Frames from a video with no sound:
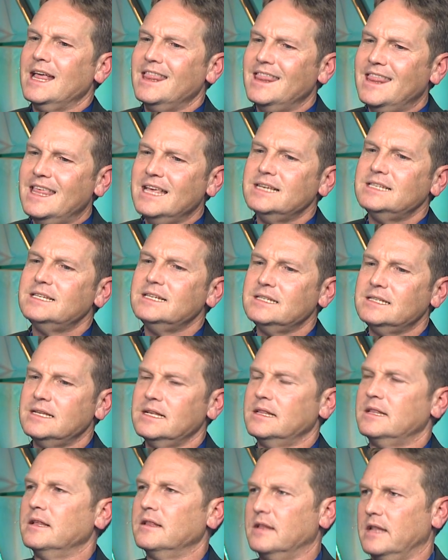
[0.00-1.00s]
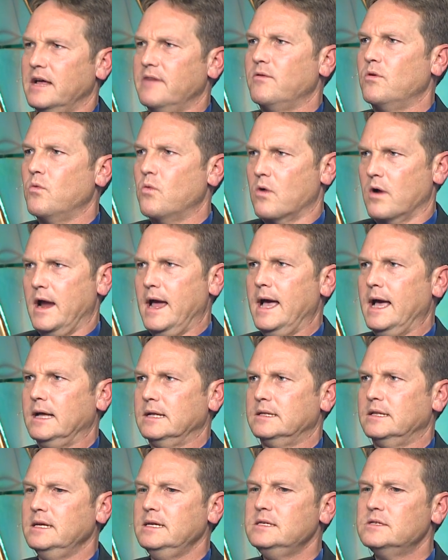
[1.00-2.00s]
This is at the level we're
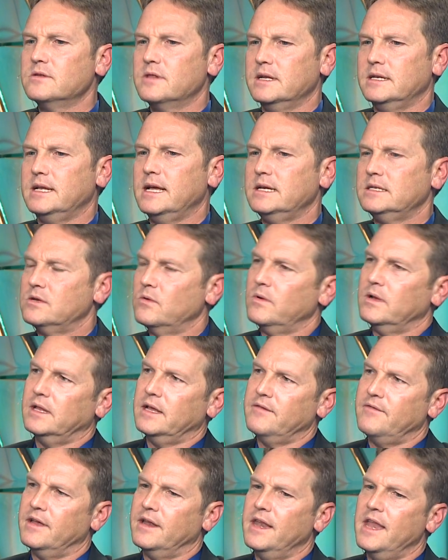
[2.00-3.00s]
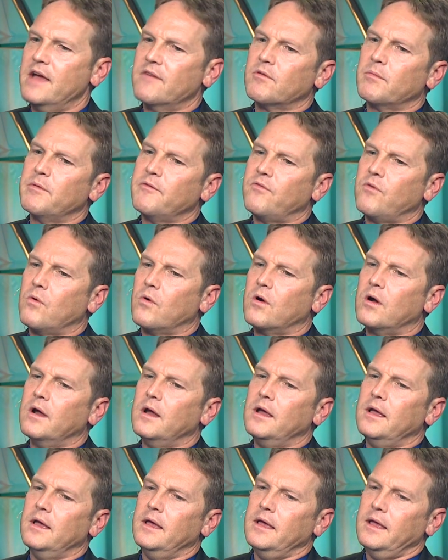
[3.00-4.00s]
at. These are the days that we live in. Never before
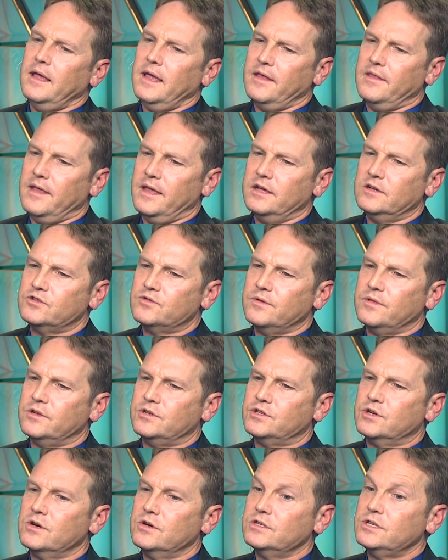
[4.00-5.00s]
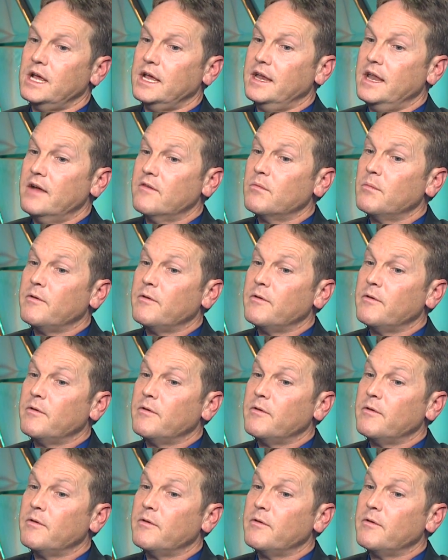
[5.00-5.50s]
in the history of the church, and never